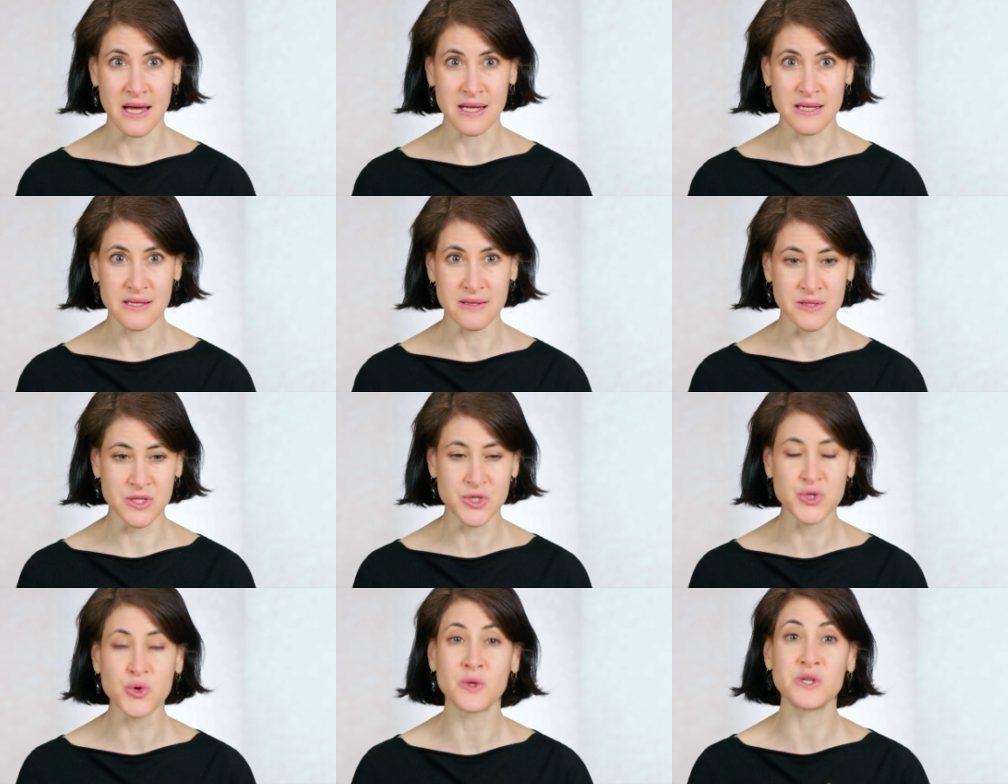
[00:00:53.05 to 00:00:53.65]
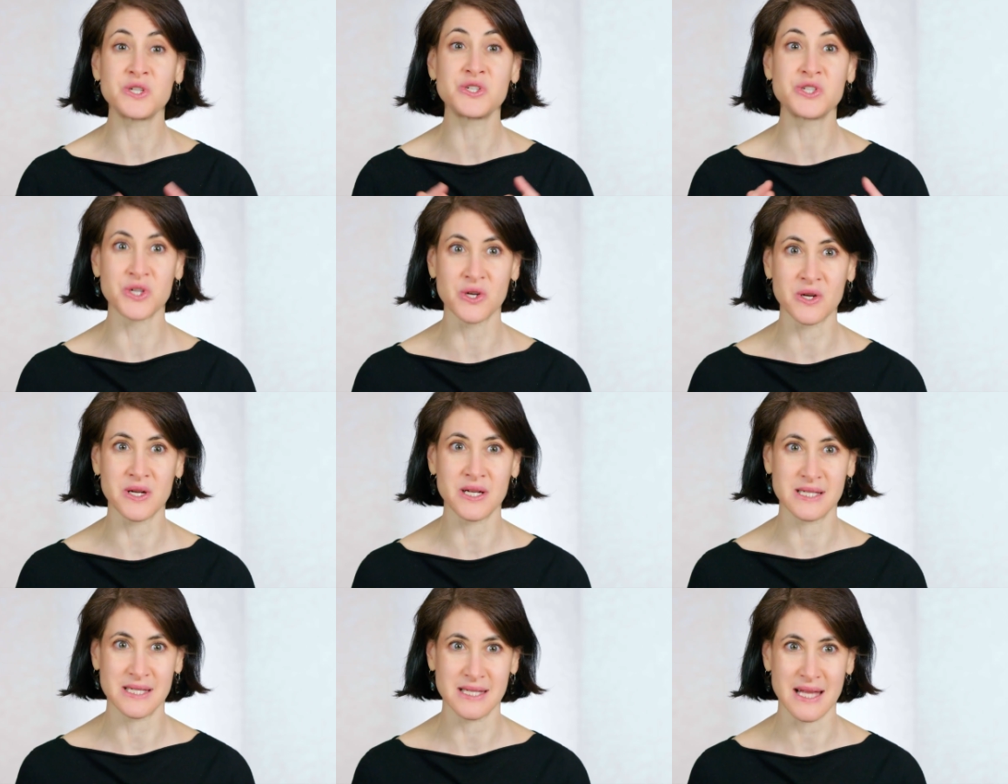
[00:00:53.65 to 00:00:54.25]
uh, short
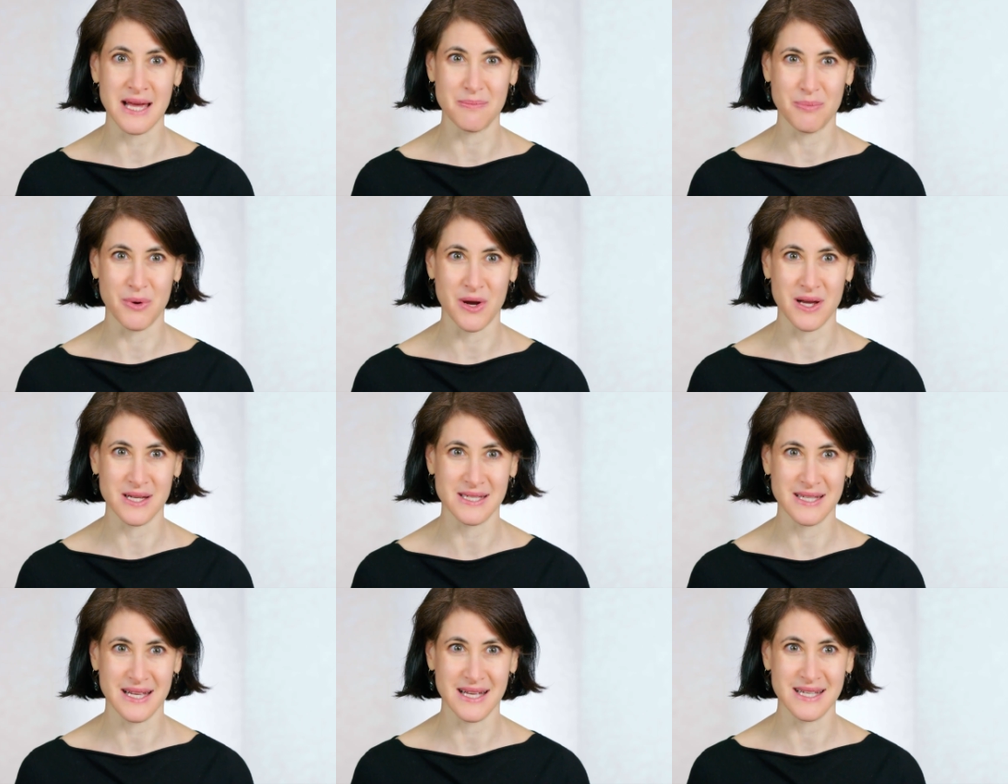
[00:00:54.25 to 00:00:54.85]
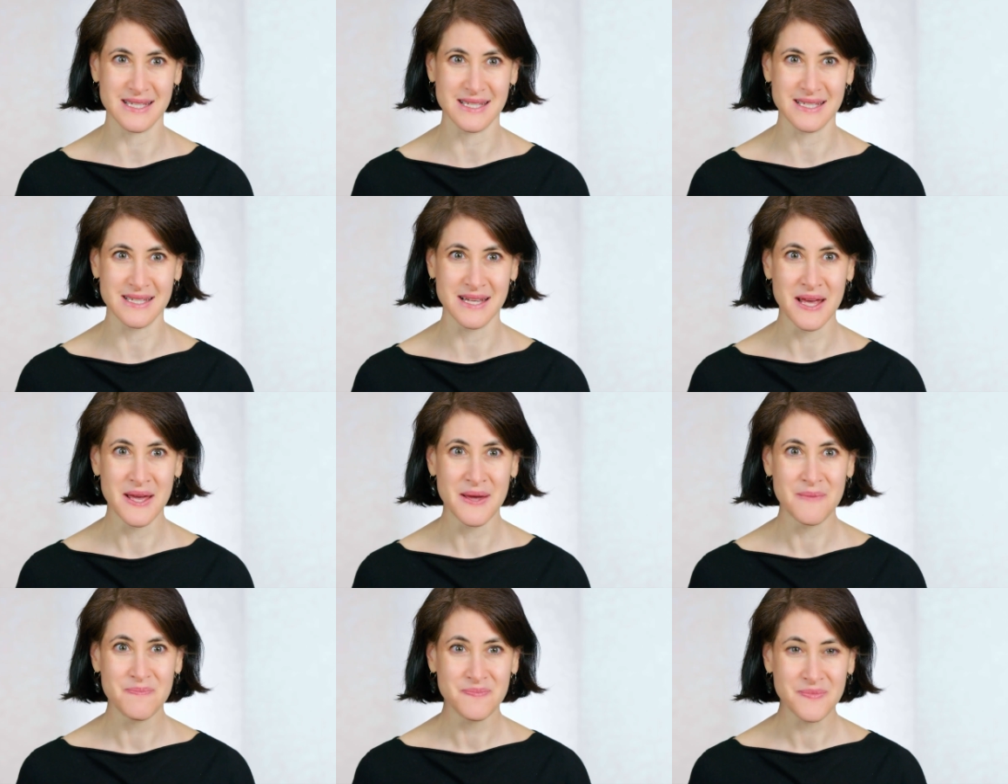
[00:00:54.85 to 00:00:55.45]
circuits that process
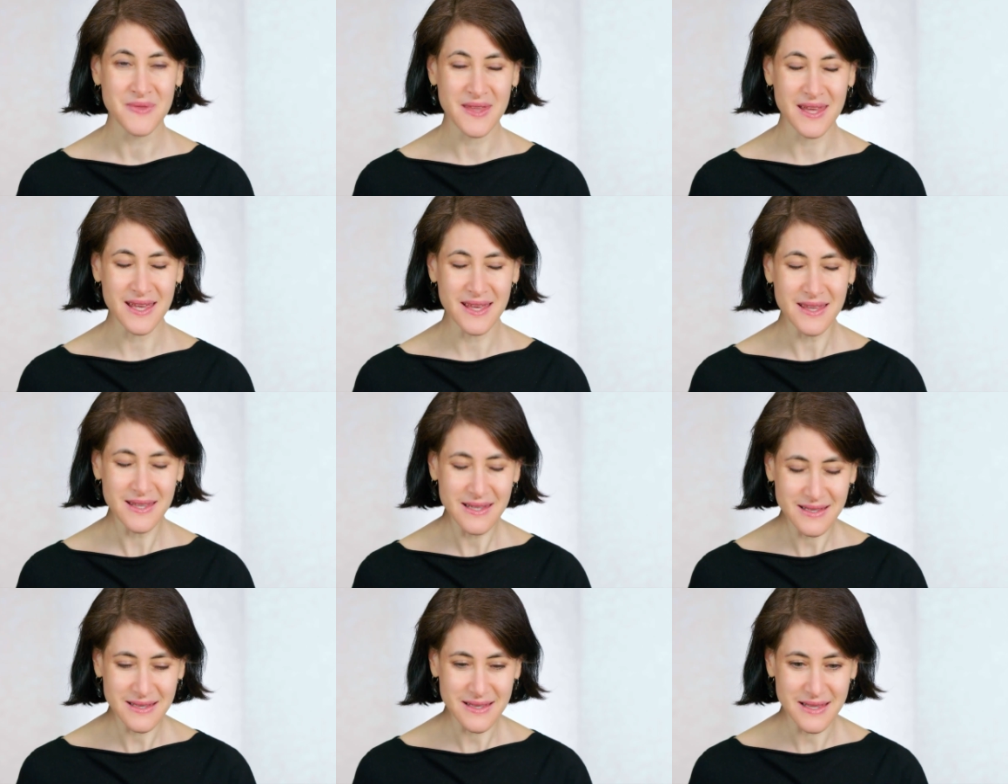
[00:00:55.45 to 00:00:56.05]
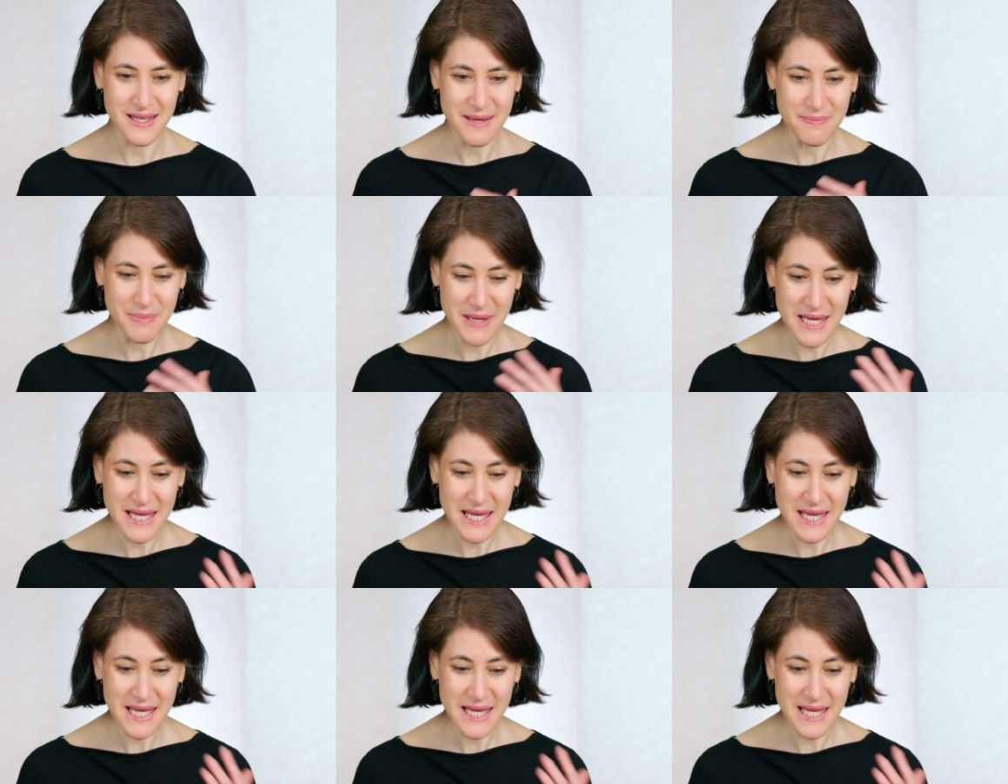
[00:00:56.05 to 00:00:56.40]
in the